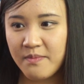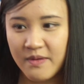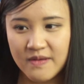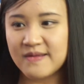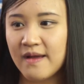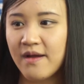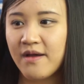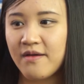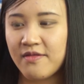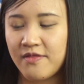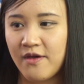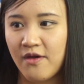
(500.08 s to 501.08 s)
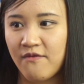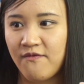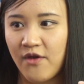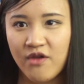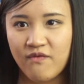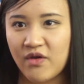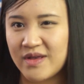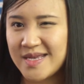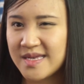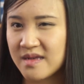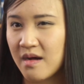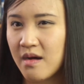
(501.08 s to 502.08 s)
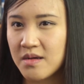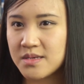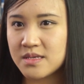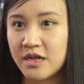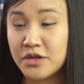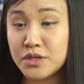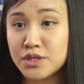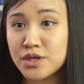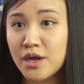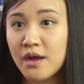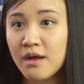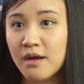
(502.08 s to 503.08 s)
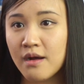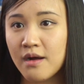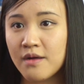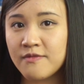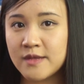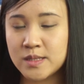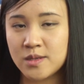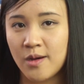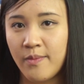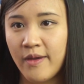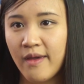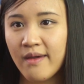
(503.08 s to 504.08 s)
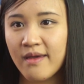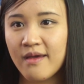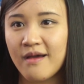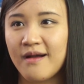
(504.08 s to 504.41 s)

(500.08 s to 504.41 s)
because there are very, very scarce literature on this topic,